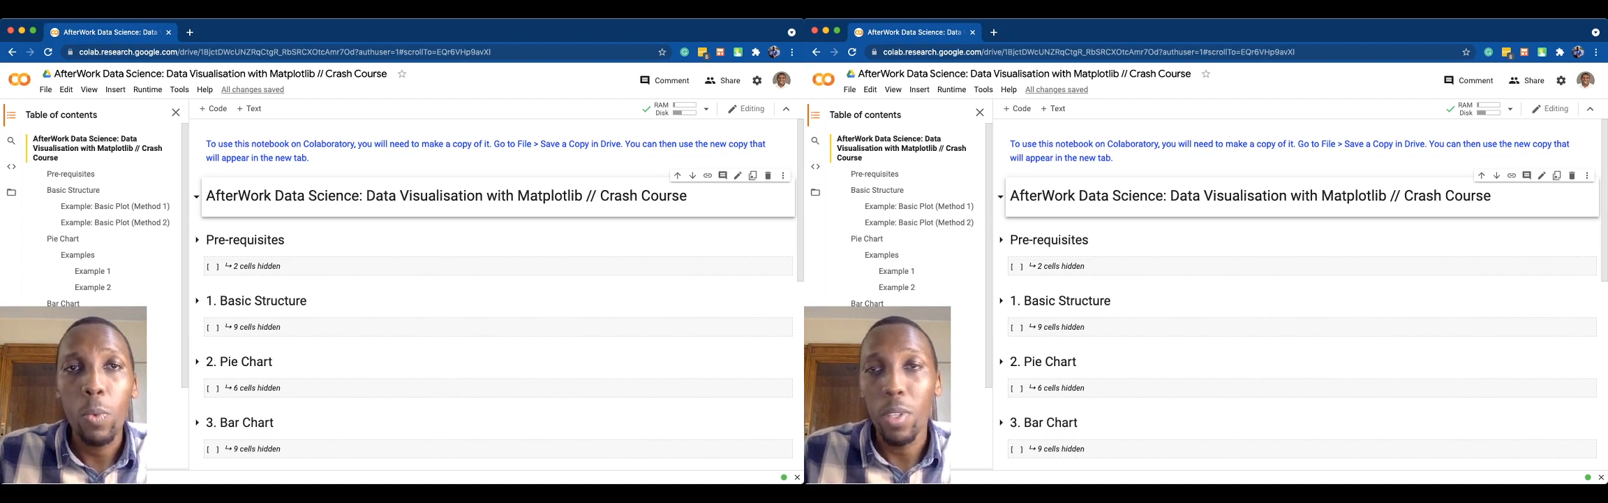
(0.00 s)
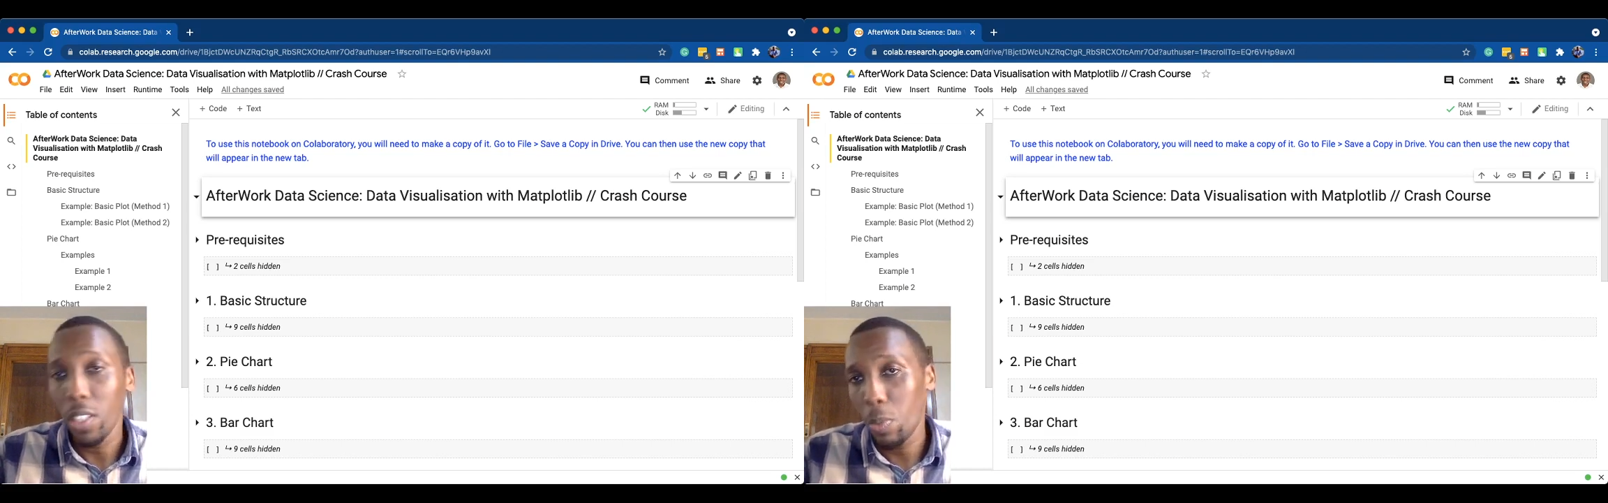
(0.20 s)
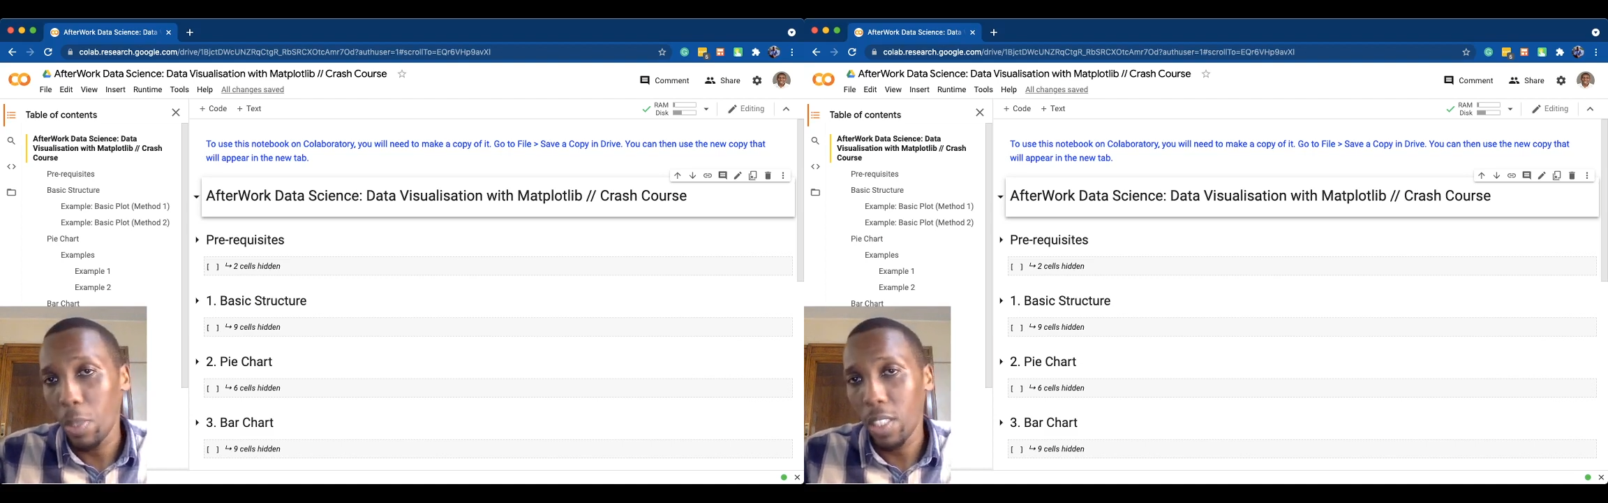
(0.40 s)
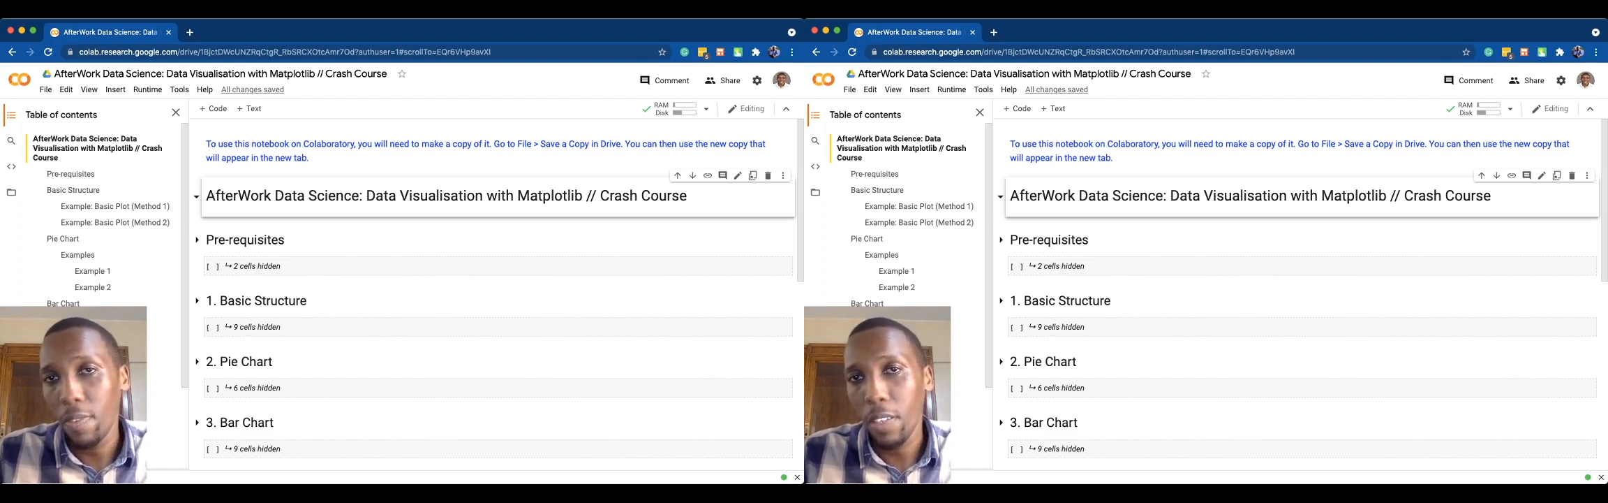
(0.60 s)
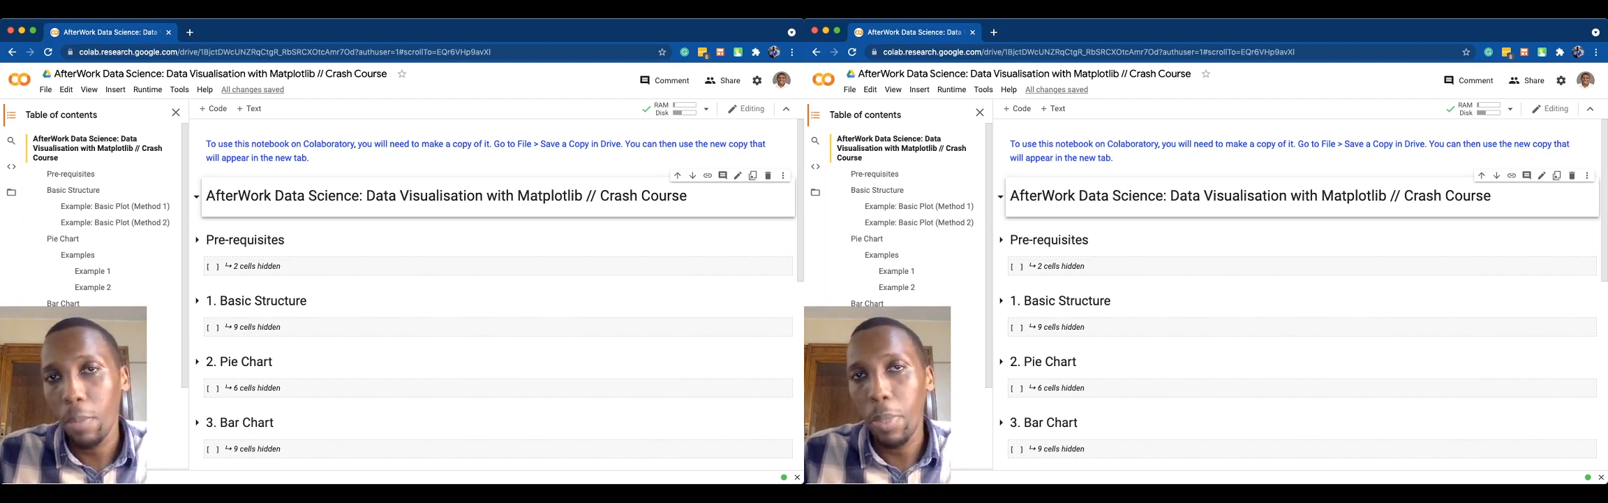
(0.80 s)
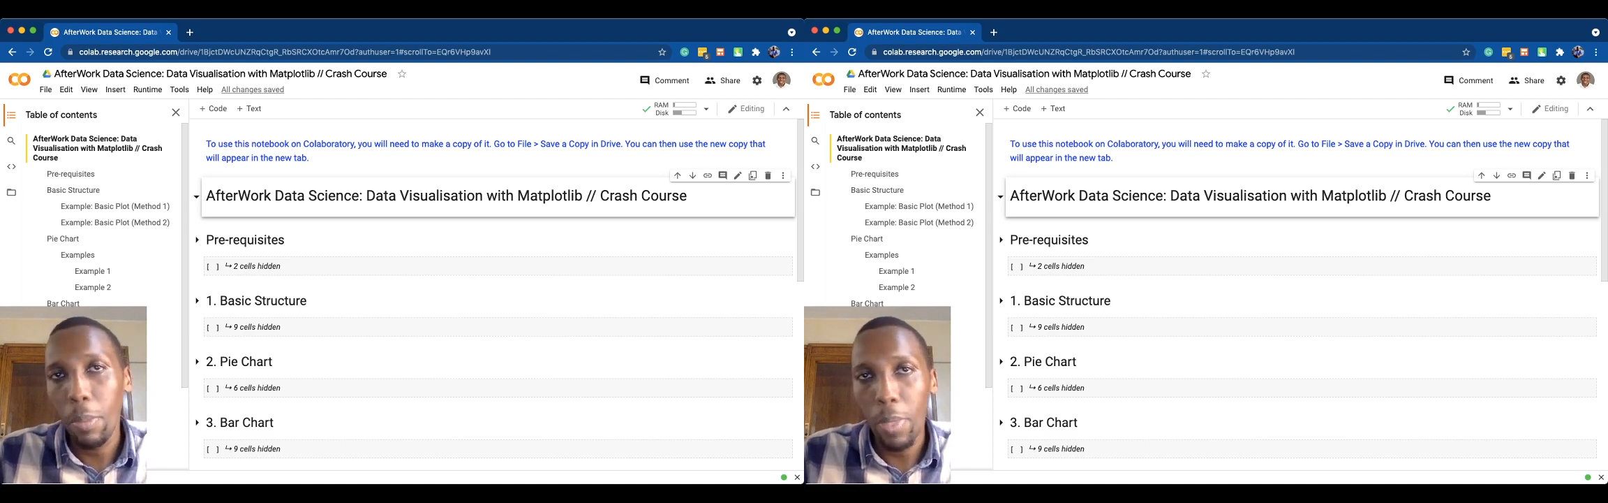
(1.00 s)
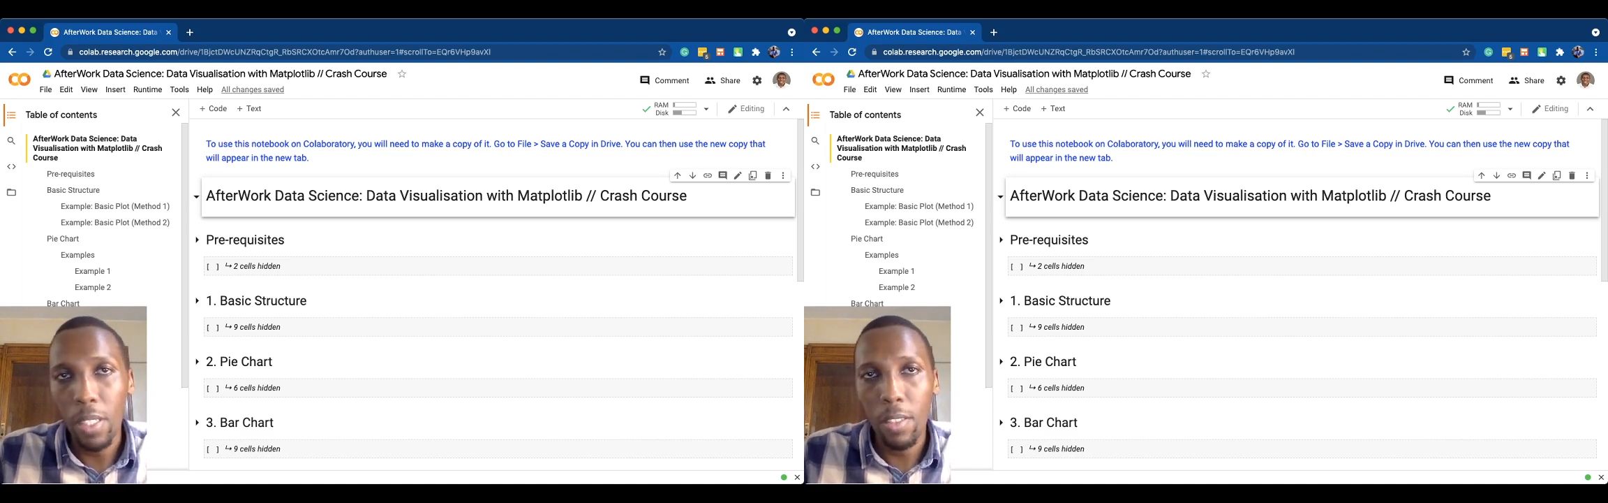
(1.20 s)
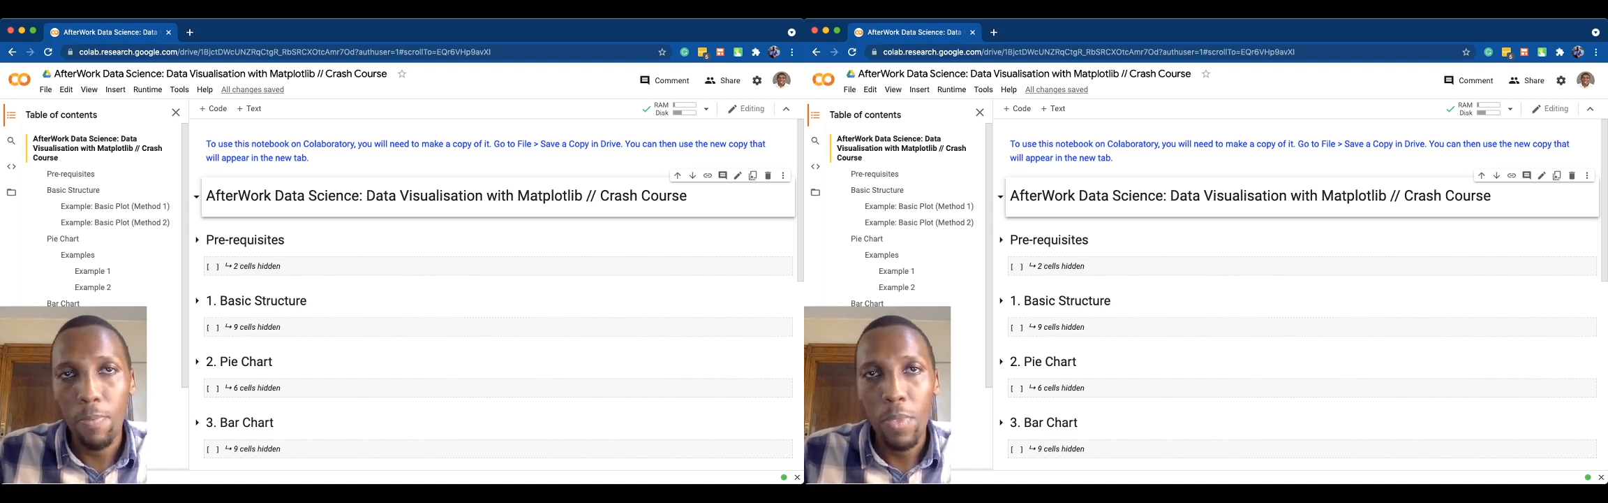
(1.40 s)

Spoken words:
with a specific purpose.